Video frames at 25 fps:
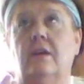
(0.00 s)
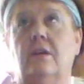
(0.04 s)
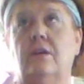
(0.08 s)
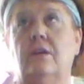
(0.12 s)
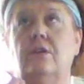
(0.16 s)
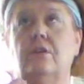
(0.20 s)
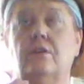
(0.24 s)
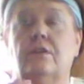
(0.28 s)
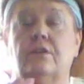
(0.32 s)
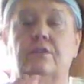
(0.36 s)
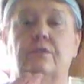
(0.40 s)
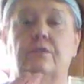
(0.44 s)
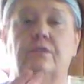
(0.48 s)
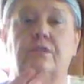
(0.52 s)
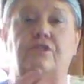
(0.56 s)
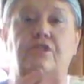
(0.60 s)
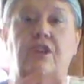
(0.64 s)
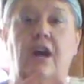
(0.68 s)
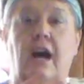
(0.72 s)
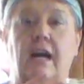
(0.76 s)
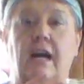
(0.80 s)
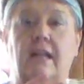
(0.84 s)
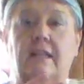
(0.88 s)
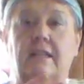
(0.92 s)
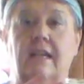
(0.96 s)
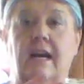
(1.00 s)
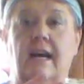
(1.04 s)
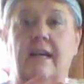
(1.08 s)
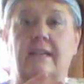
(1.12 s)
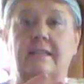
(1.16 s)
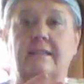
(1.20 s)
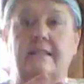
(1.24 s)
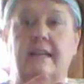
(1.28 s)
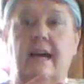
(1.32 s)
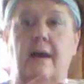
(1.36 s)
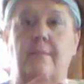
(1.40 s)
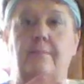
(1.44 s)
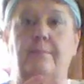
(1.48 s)
You can do a chocolate on
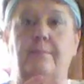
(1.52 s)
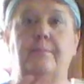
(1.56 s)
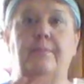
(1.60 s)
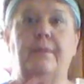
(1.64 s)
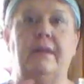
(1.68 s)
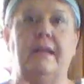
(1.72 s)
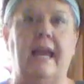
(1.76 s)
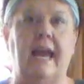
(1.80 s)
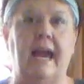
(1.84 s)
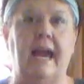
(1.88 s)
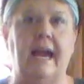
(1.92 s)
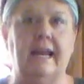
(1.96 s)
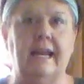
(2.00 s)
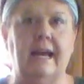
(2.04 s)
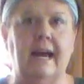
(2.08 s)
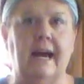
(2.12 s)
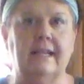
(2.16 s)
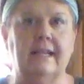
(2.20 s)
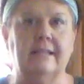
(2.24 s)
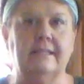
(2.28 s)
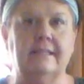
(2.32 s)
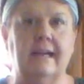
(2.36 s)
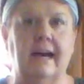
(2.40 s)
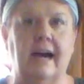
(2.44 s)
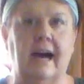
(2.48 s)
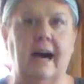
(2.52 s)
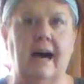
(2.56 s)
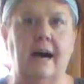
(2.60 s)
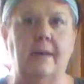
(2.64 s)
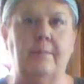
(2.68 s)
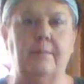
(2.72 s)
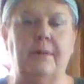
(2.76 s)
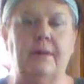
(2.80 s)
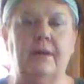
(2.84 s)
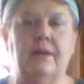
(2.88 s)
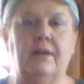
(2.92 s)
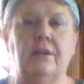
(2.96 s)
top, banana on top.